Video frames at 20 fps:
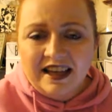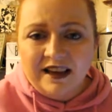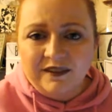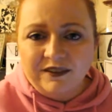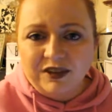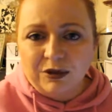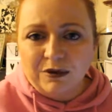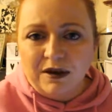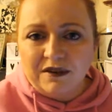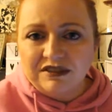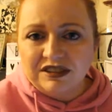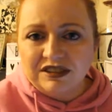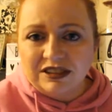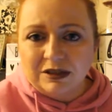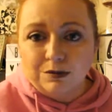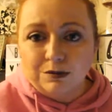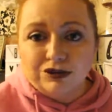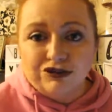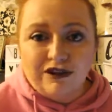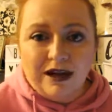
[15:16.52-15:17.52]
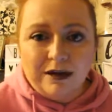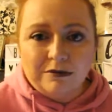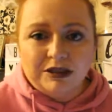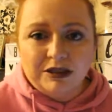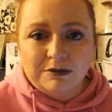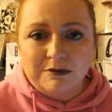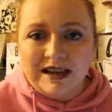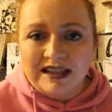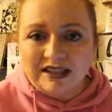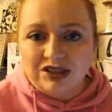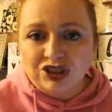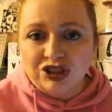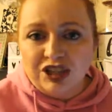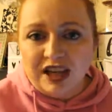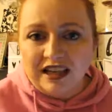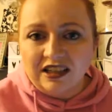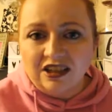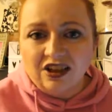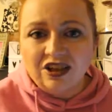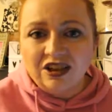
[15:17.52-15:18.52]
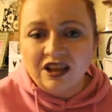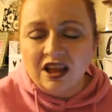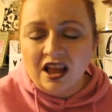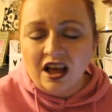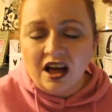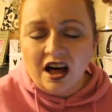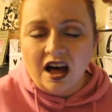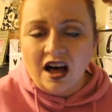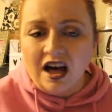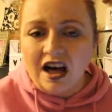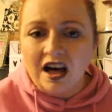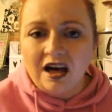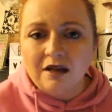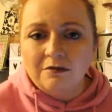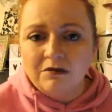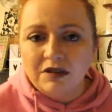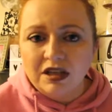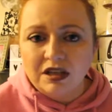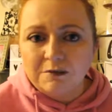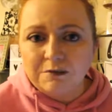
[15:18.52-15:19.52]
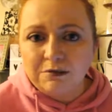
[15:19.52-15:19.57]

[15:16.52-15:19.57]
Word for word: If you haven't subscribed to my channel, um,